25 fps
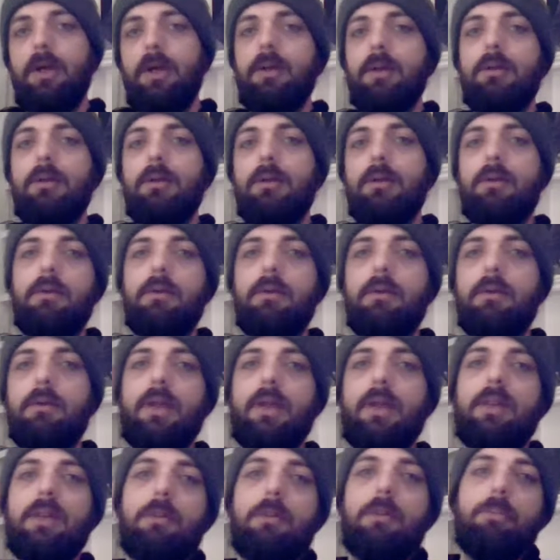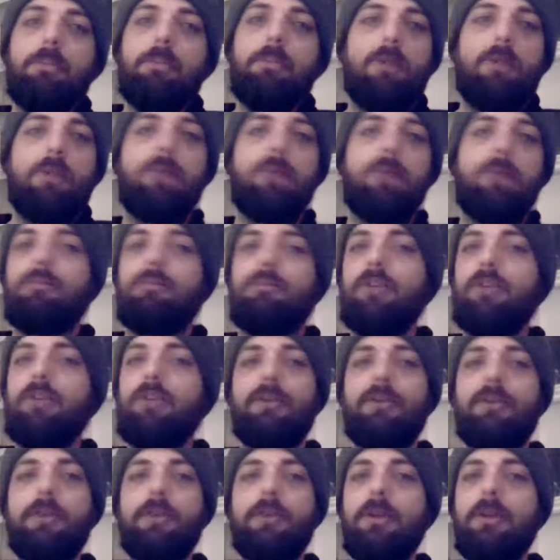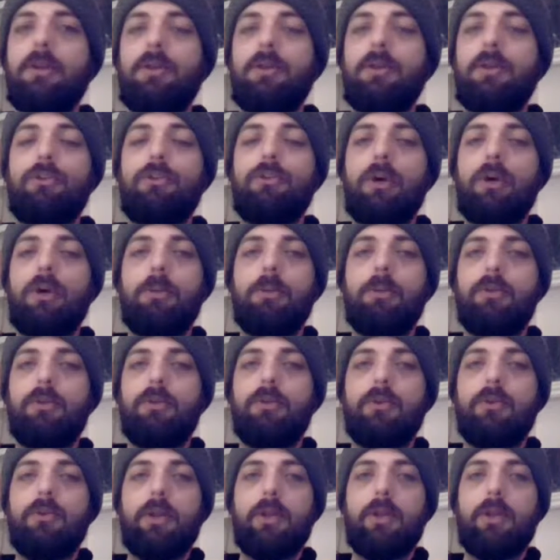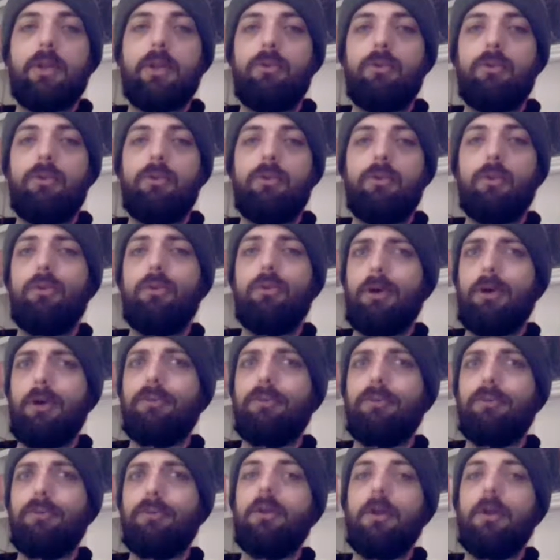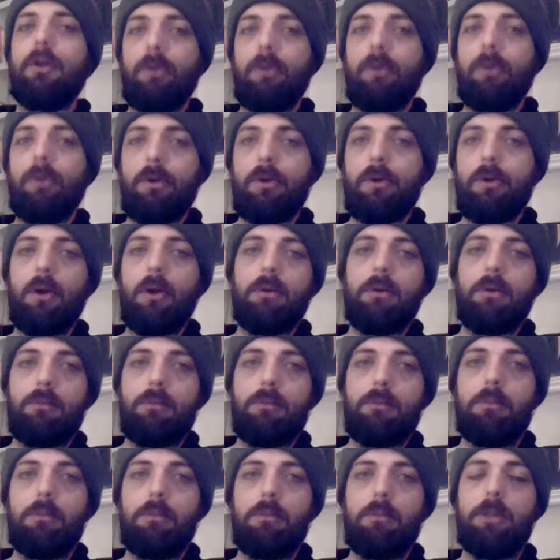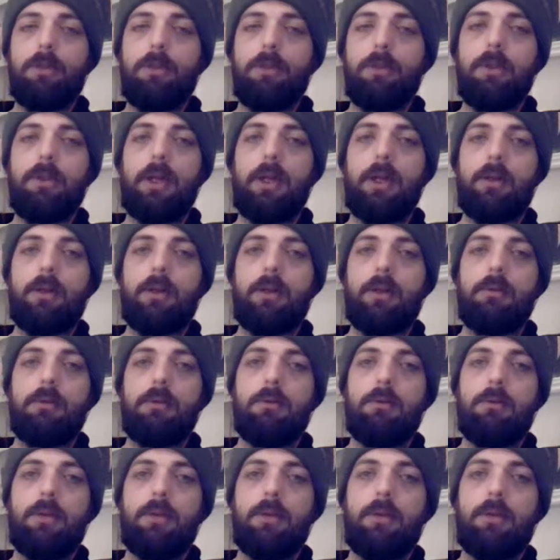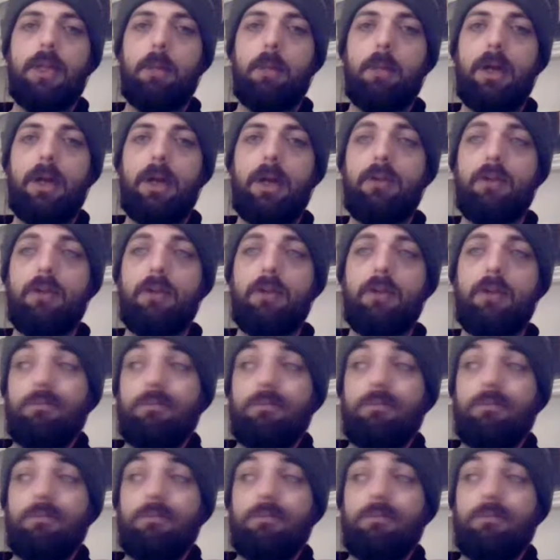and like they definitely did their jobs as like the two definite undercard people in that match.